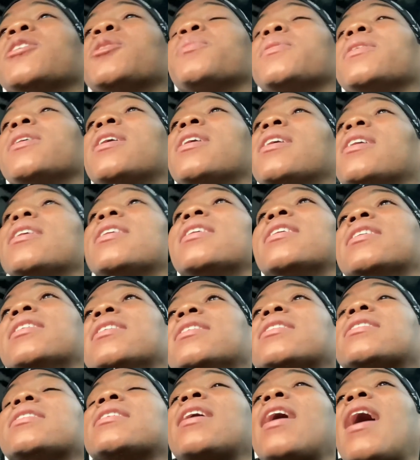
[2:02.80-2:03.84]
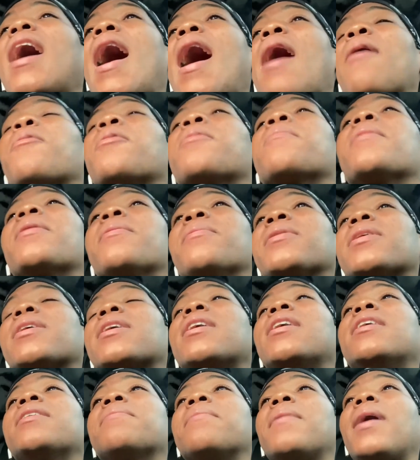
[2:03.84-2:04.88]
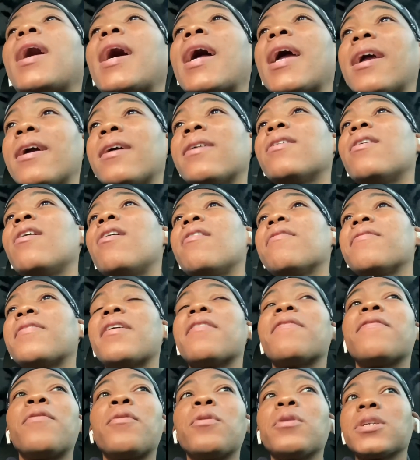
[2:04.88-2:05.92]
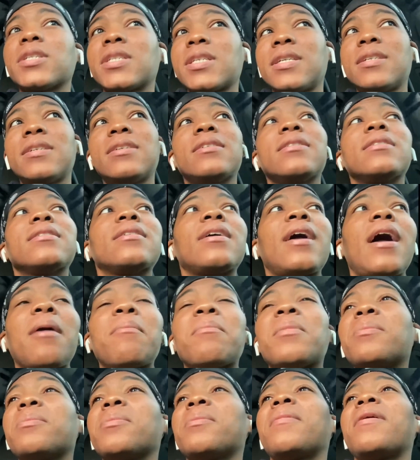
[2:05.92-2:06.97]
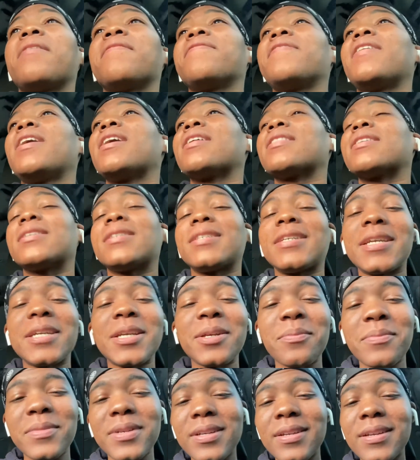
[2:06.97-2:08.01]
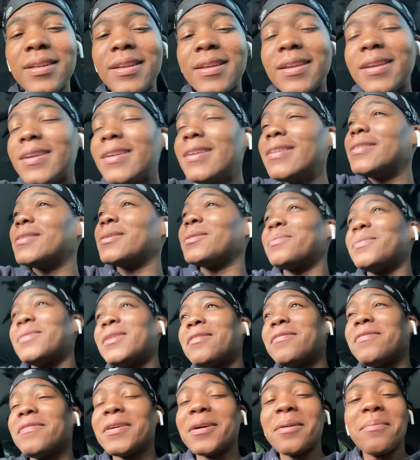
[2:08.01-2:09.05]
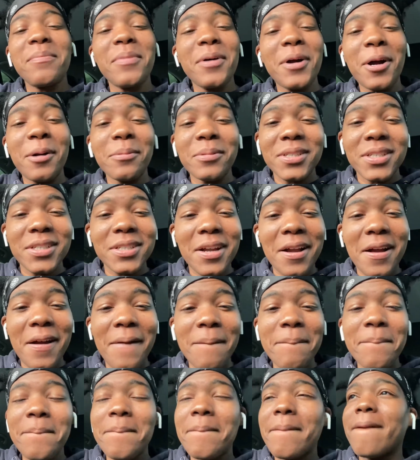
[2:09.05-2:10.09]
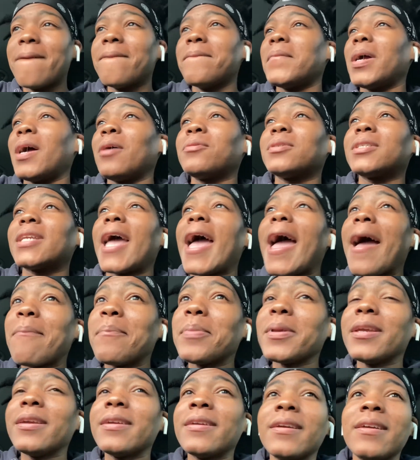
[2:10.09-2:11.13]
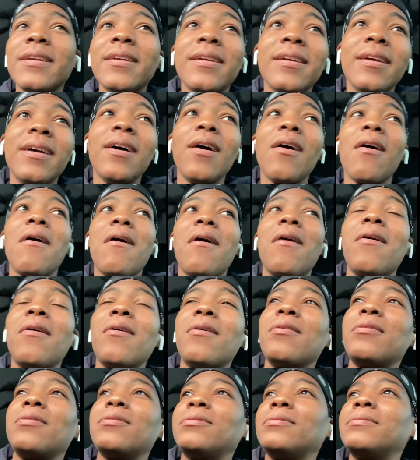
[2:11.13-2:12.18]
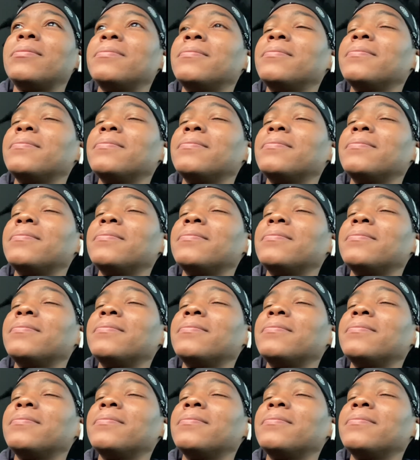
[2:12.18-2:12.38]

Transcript: because i remember cutting my hair off at 14 i remember my father taking me to the motherfucking barber shop. i was happy um